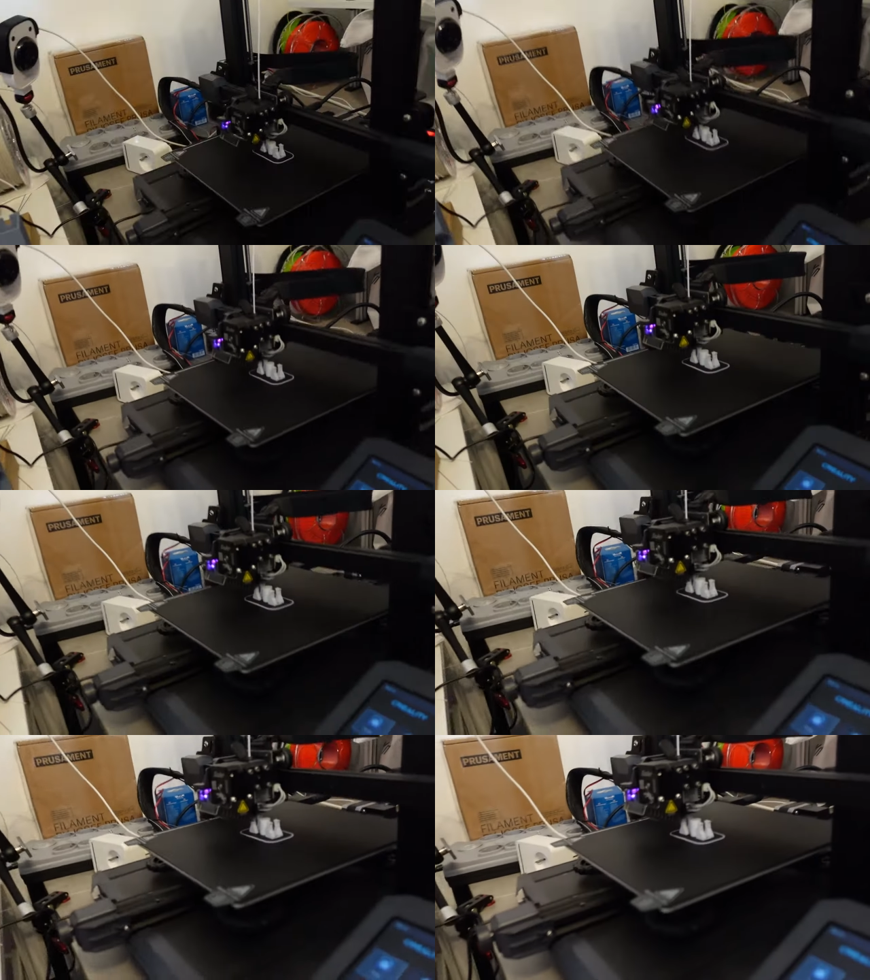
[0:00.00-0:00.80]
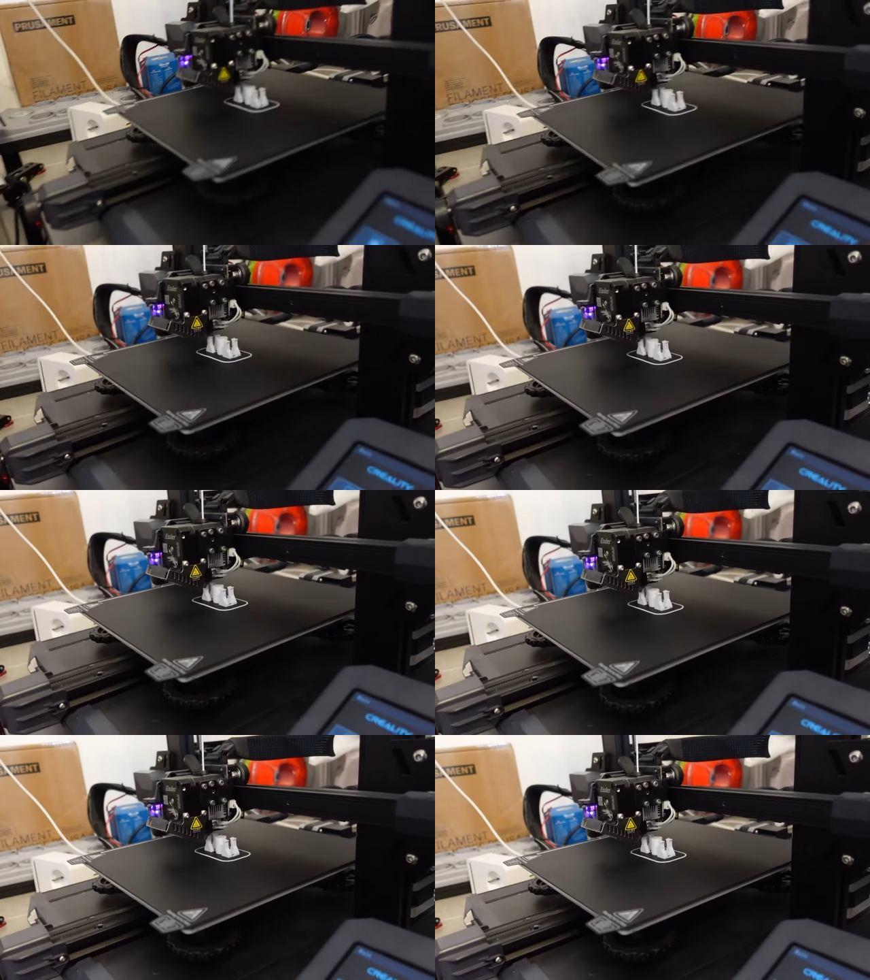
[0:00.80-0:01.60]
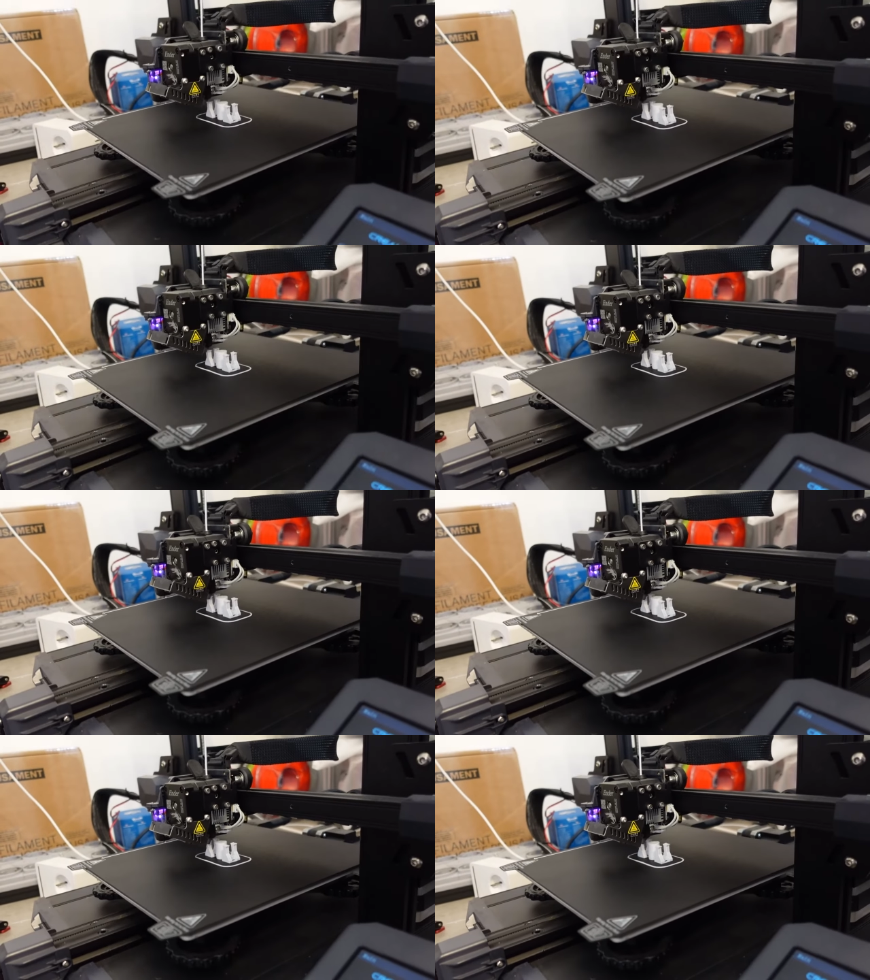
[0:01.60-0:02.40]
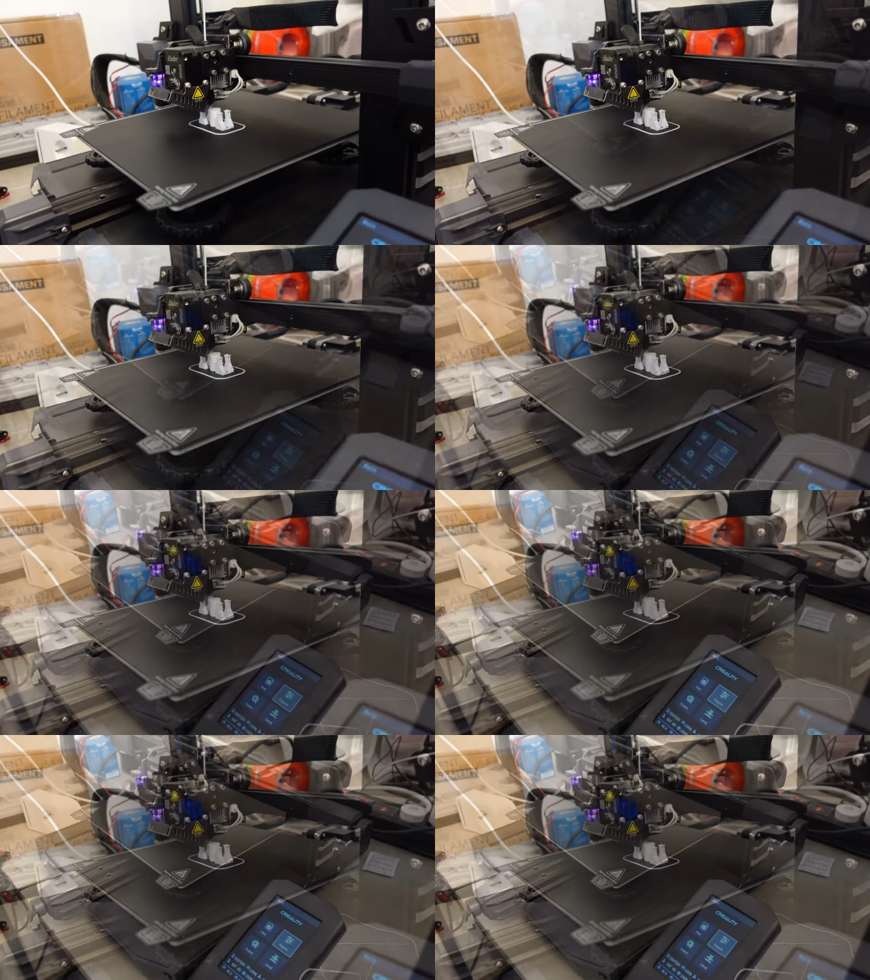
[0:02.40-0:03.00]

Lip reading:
No face is visible, so there are no lips to read.